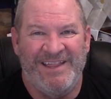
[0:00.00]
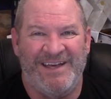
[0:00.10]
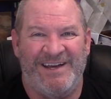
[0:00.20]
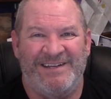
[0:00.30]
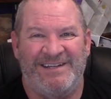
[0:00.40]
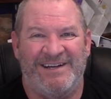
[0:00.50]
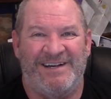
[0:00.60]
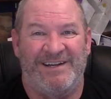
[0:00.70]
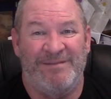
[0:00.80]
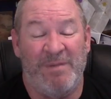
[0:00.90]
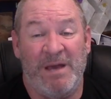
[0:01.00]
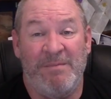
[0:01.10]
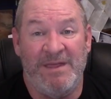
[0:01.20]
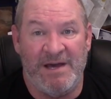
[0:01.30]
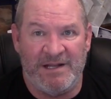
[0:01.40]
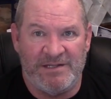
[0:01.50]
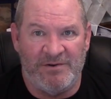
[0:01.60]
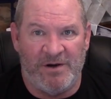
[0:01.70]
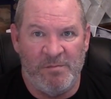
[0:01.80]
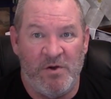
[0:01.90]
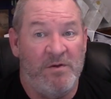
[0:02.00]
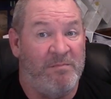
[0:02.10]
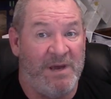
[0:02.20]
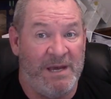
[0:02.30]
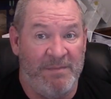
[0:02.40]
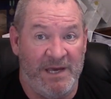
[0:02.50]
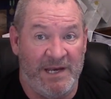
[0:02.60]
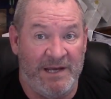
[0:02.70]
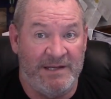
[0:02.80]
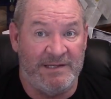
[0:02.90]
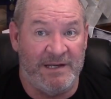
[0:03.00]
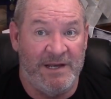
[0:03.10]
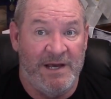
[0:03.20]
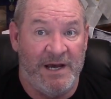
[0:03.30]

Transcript: that maybe that's normal, maybe it isn't.